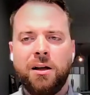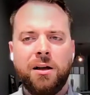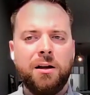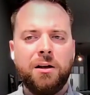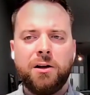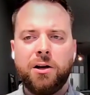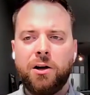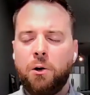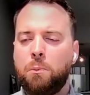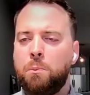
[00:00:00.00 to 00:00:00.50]

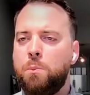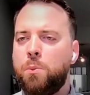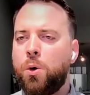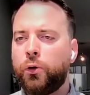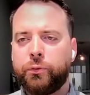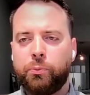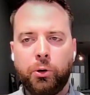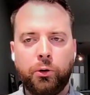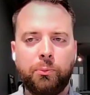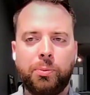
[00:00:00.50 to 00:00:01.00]
you know,
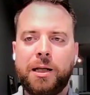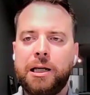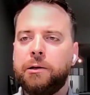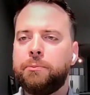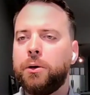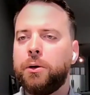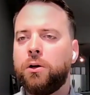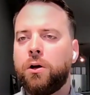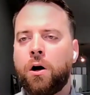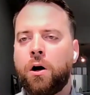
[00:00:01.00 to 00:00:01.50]
multiple
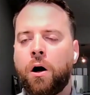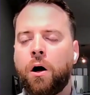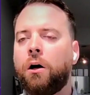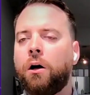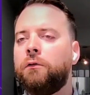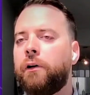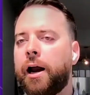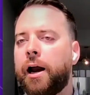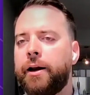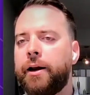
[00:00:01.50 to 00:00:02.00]
people are
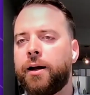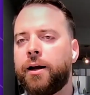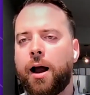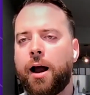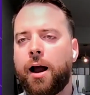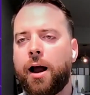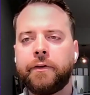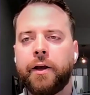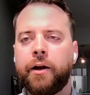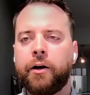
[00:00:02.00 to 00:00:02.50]
writing
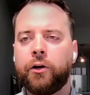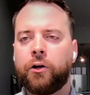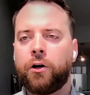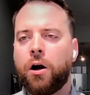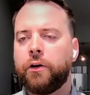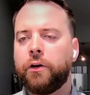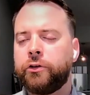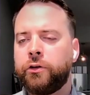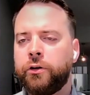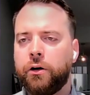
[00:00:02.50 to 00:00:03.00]
content
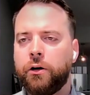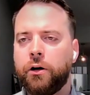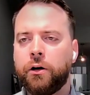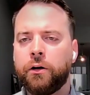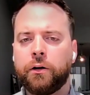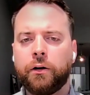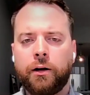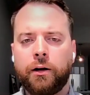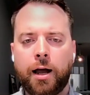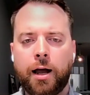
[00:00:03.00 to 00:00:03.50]
across your
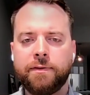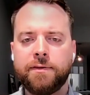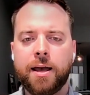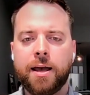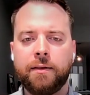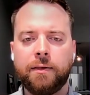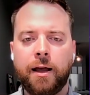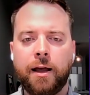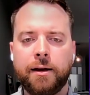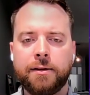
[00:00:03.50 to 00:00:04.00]

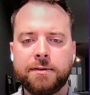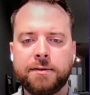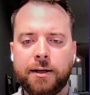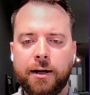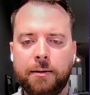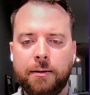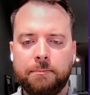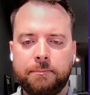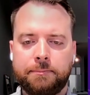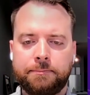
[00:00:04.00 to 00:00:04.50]
content
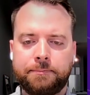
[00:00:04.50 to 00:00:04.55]
landscape.